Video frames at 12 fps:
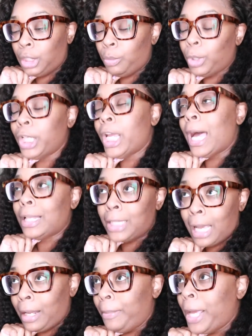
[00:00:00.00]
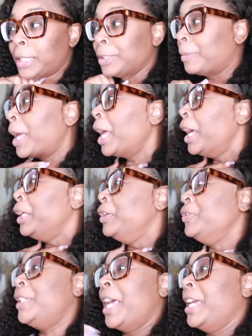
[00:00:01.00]
And one of y'all talking about some,
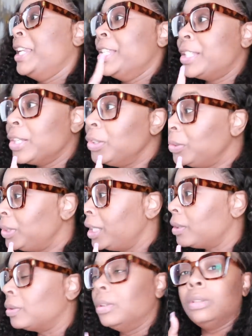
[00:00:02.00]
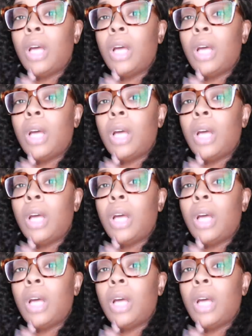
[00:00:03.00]
you taking it too literal.